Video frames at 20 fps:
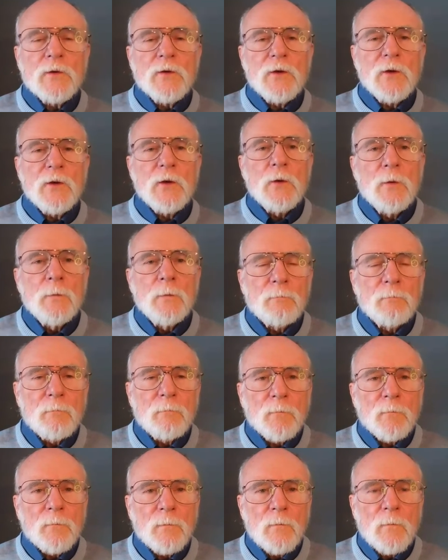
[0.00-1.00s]
to
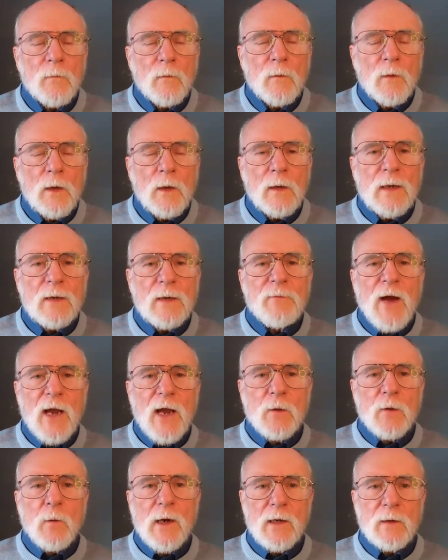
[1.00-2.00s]

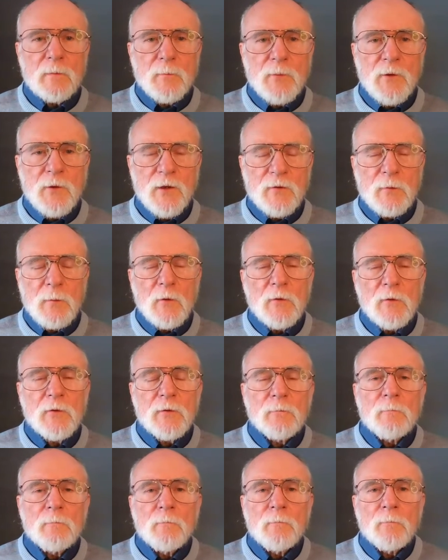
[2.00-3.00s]
evaluate principles,
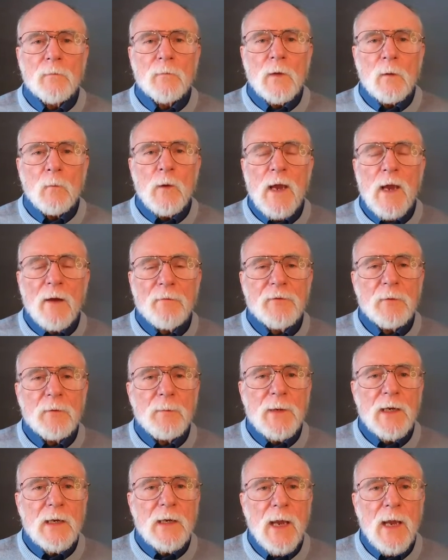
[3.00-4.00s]
we have to
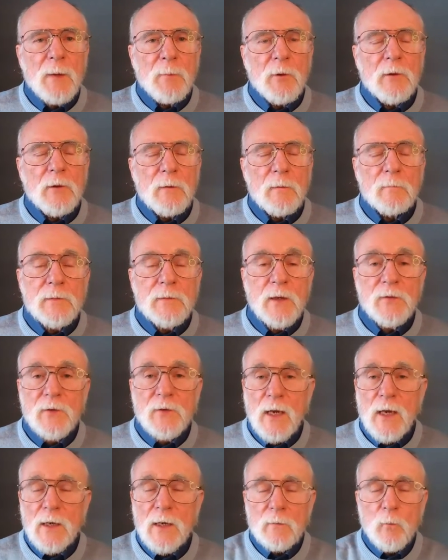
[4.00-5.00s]
be able to
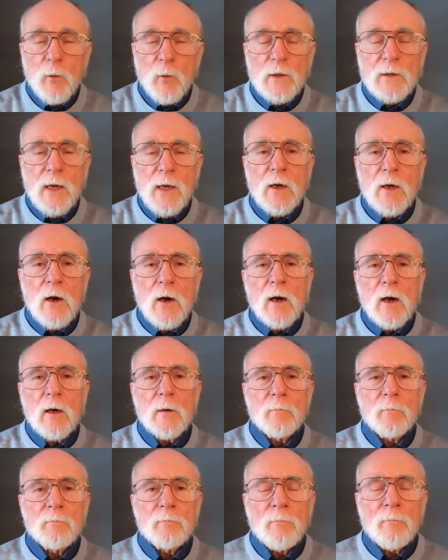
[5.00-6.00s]
state what they
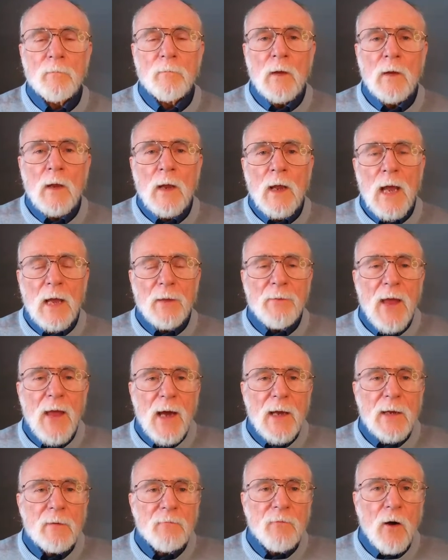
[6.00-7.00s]
are. And
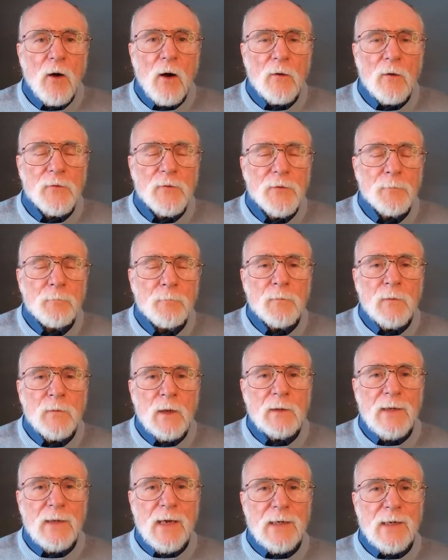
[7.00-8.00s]
that involves
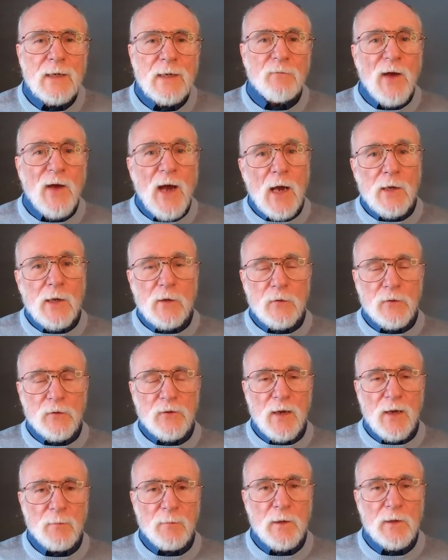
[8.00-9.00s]
taking value
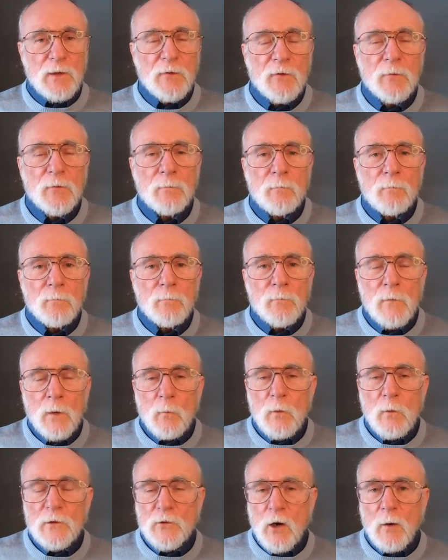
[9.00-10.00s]
statements,
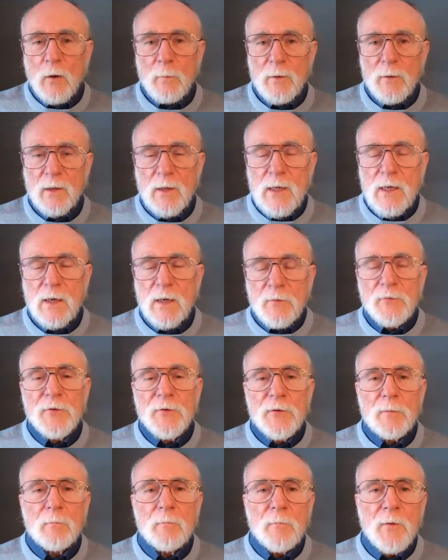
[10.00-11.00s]
which are
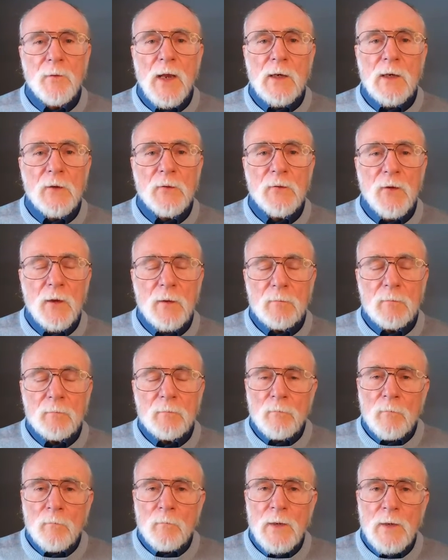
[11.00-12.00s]
beliefs, things that
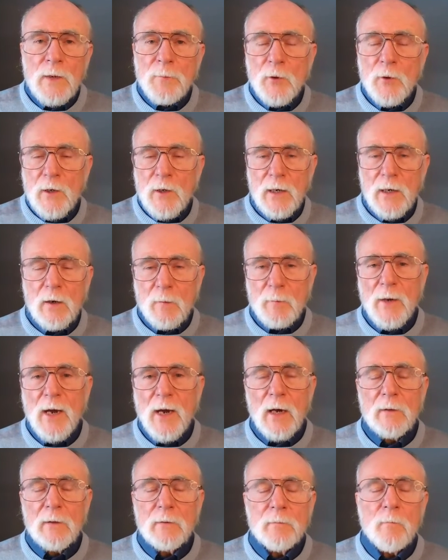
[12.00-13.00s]
people care
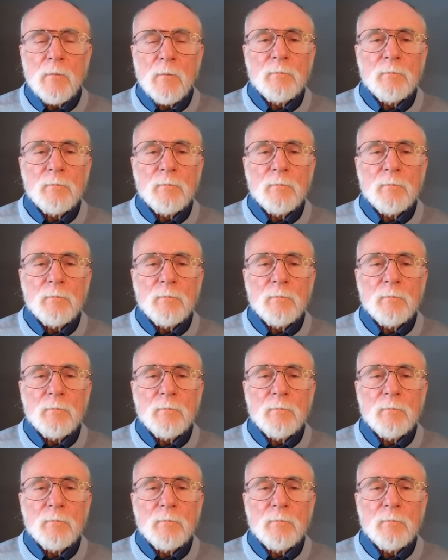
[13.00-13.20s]
about